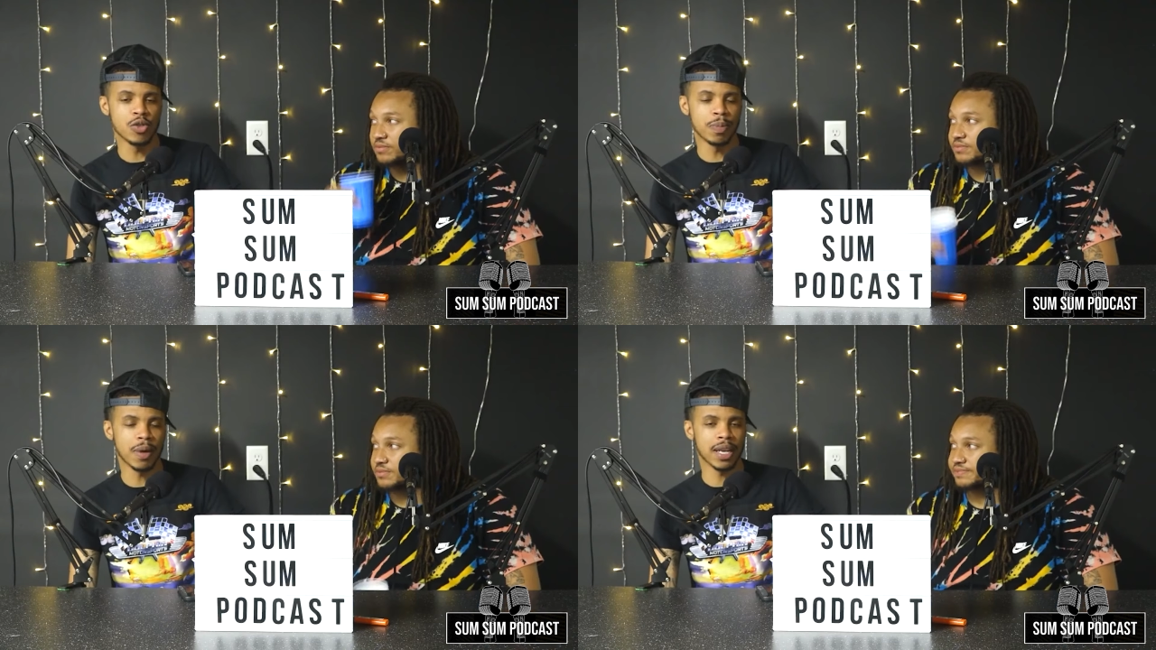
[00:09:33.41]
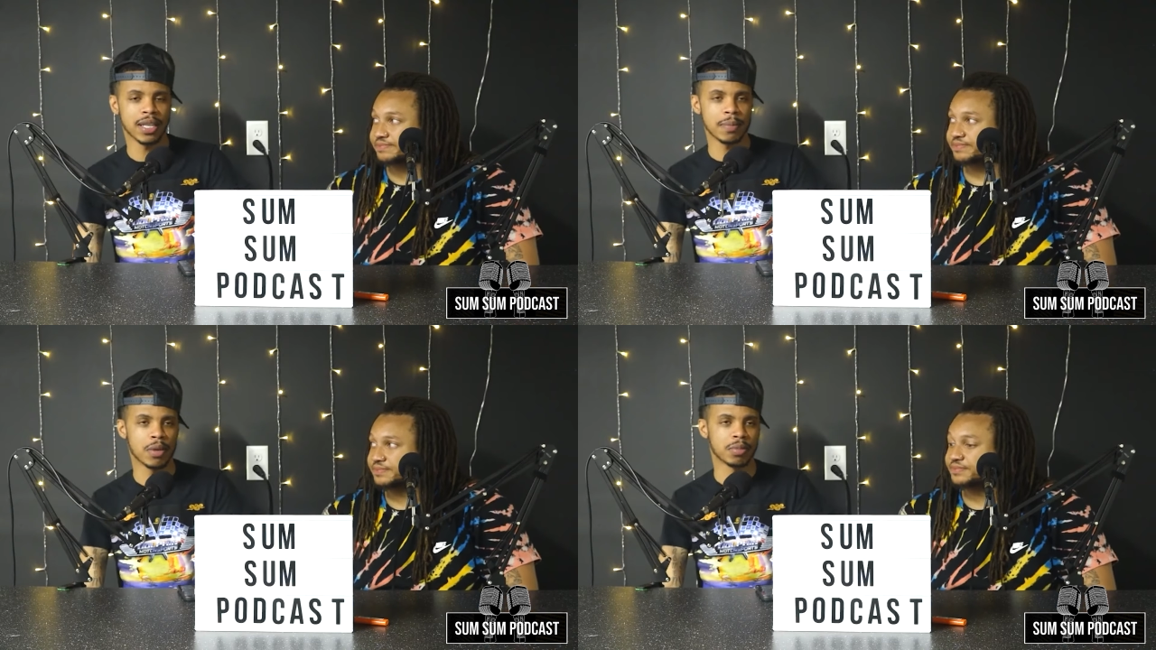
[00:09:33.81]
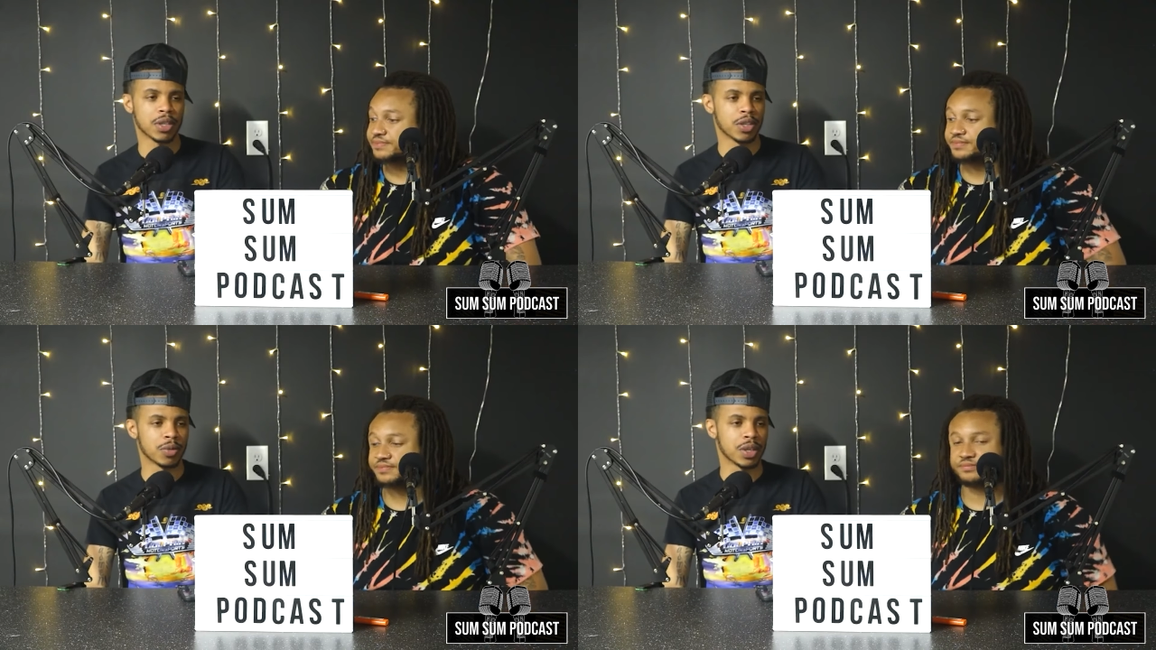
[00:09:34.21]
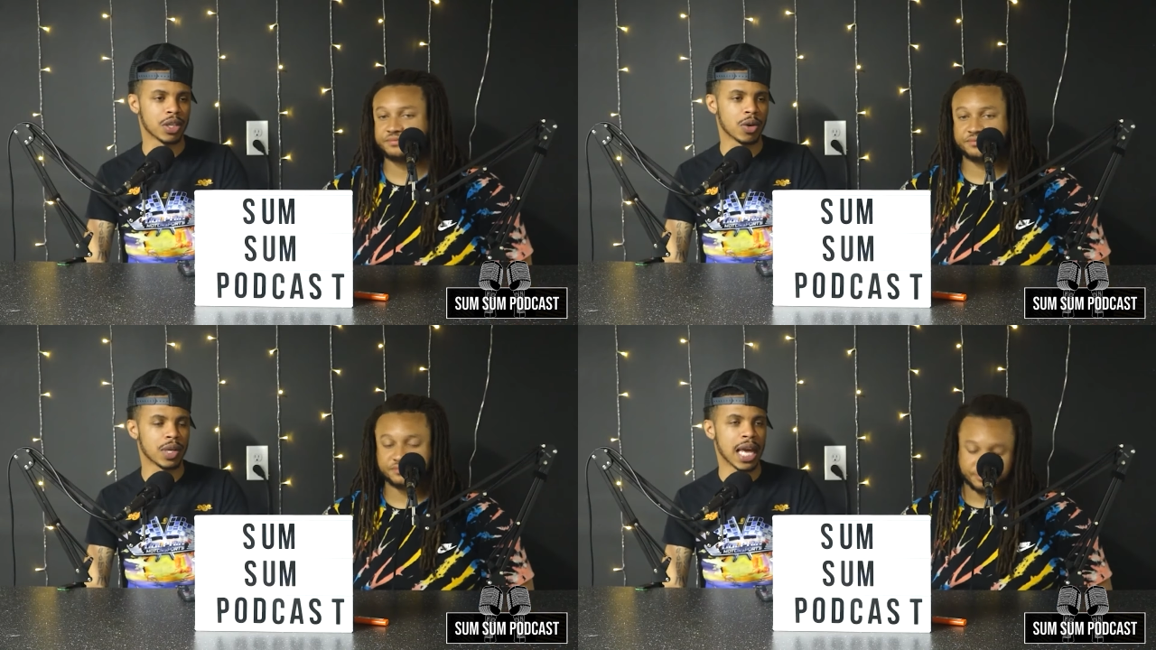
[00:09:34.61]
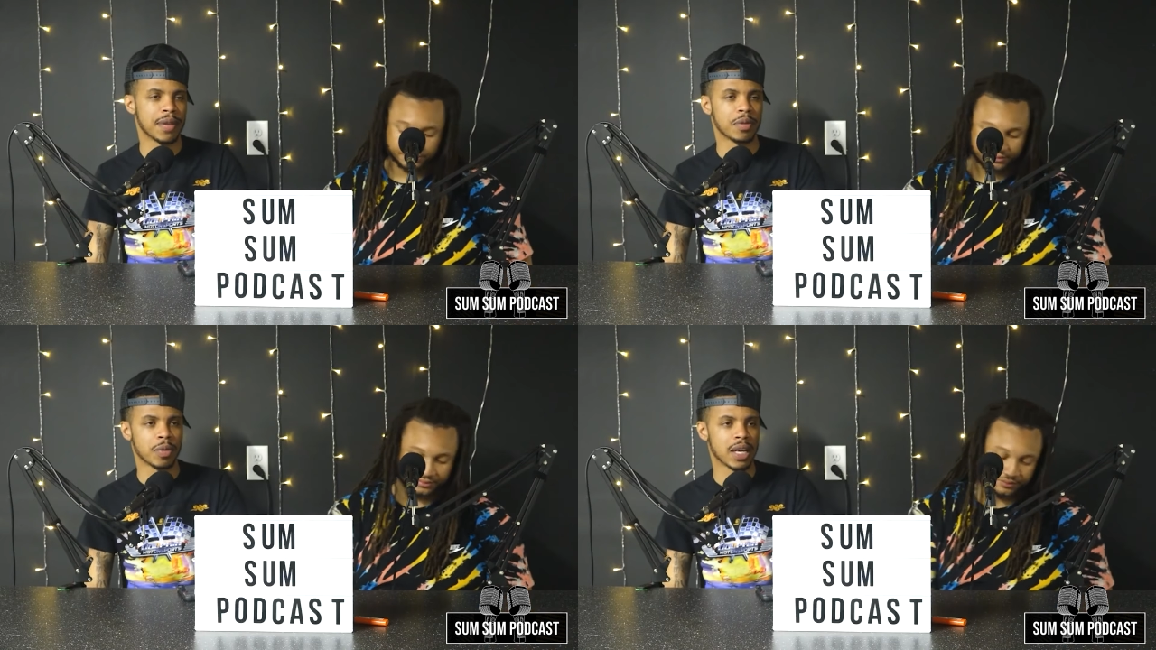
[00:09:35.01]
Speaker 1: you could probably get bumped under RICO and not
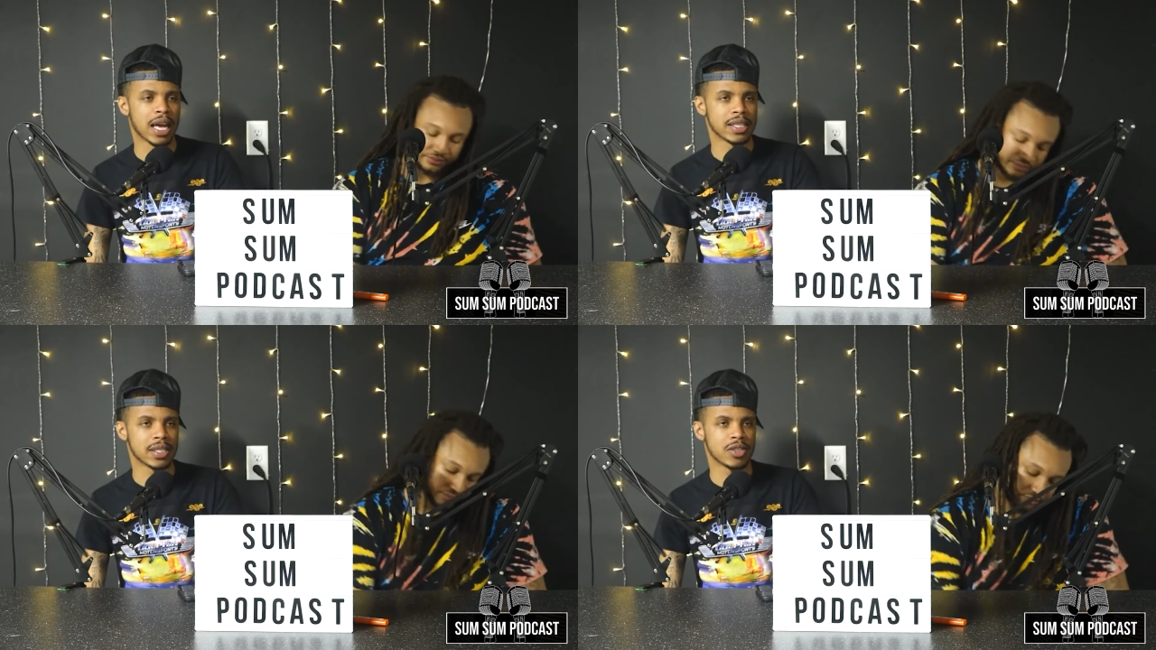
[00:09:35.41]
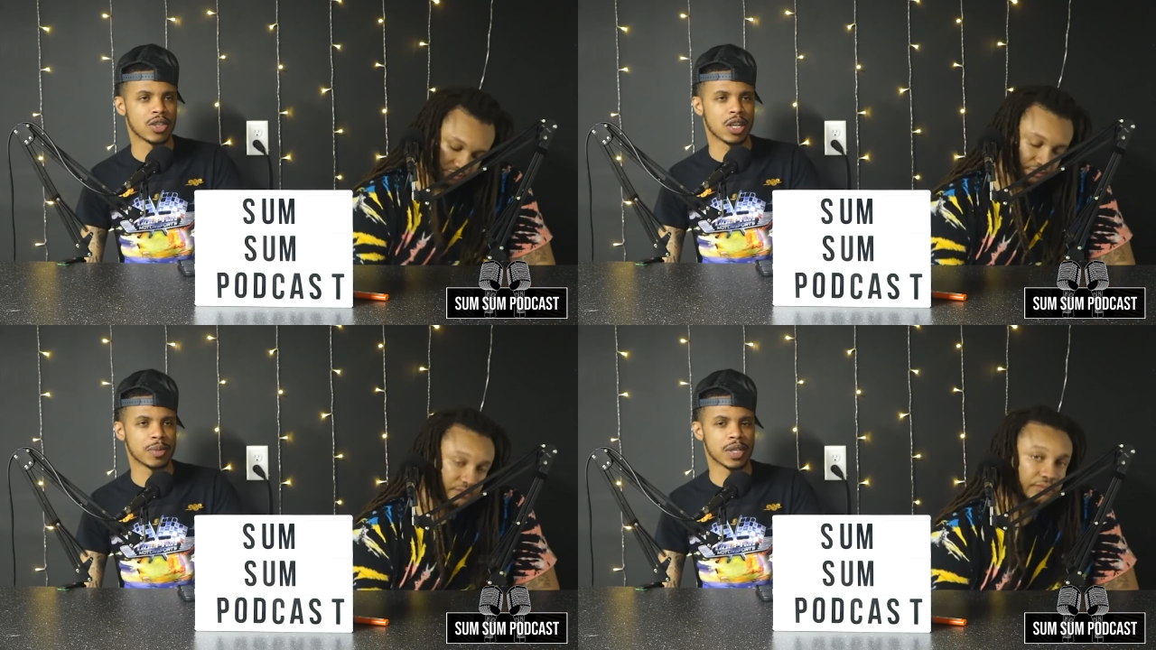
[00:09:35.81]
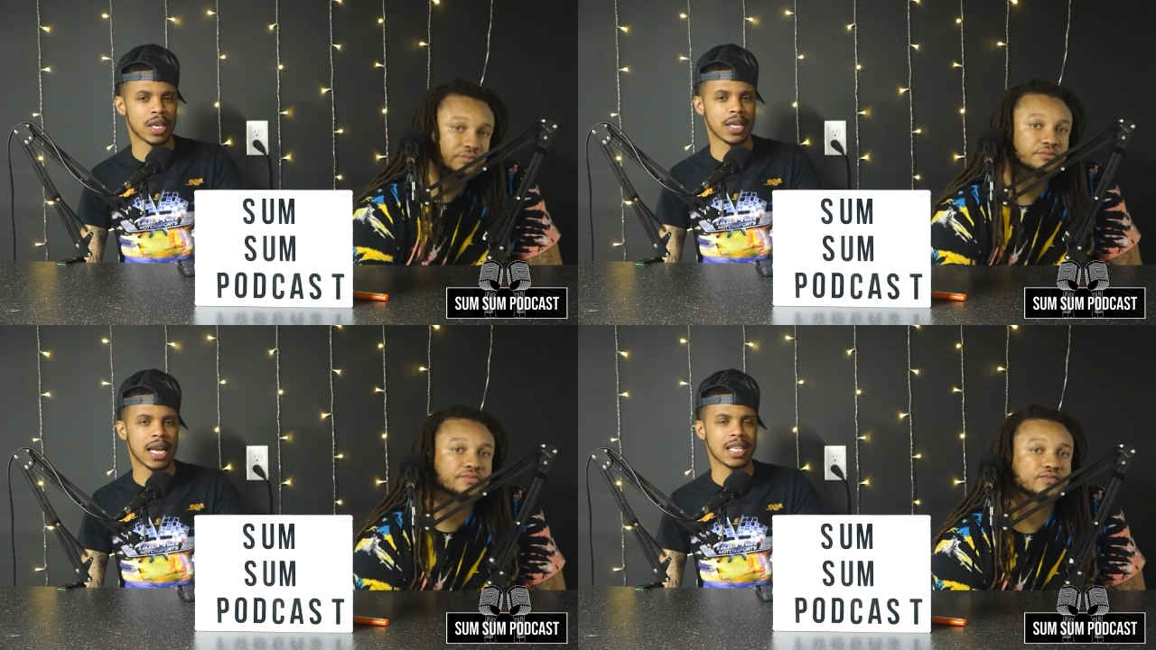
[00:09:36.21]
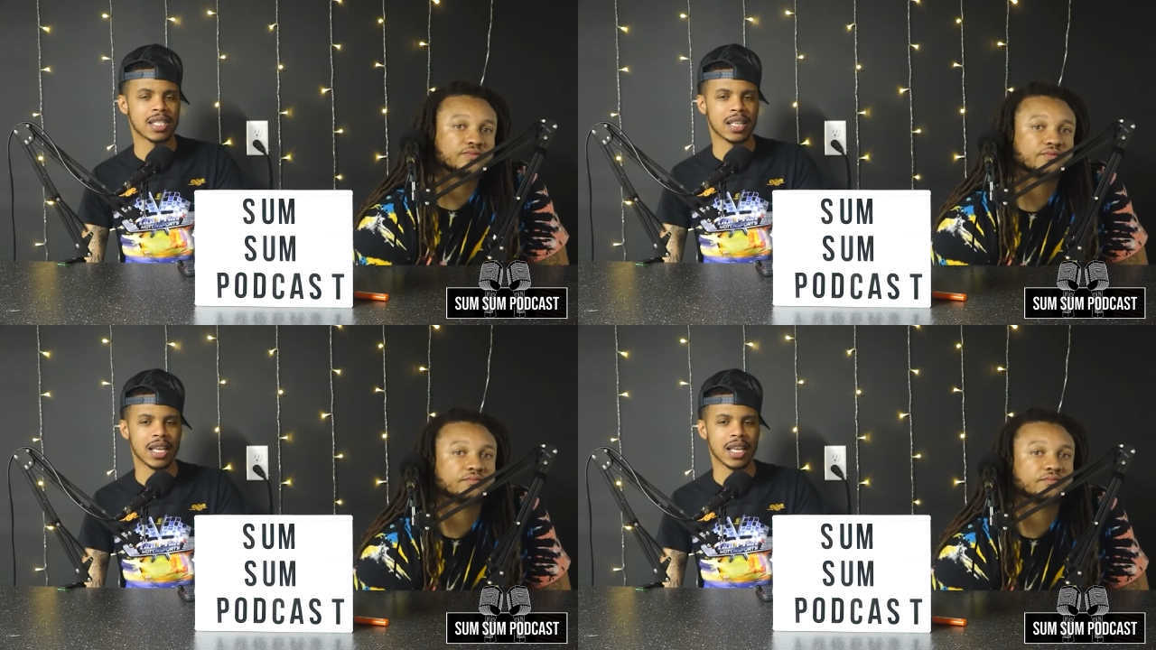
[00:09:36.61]
even realize it. You know what I'm saying? That's the